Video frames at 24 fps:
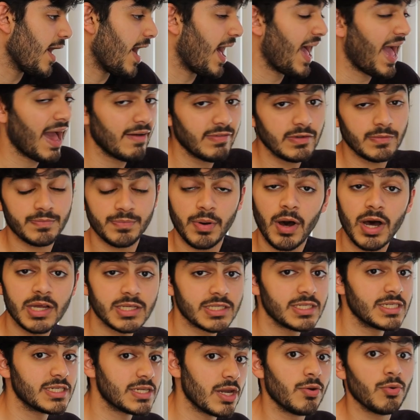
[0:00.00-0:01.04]
I haven't
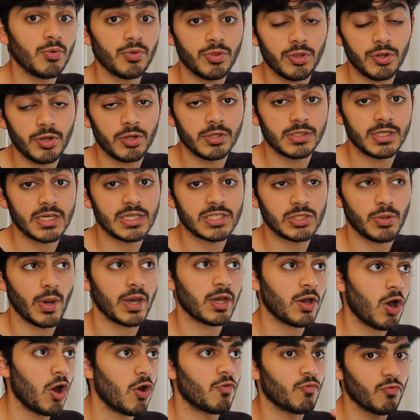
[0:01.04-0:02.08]
personally done orthodontics, so I
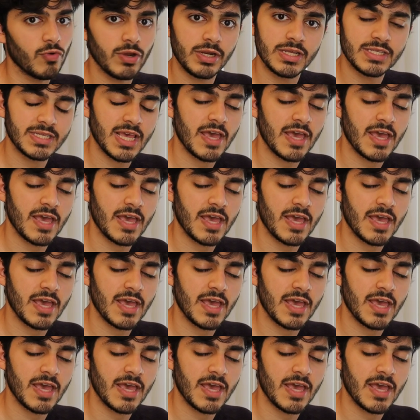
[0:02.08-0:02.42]
can't really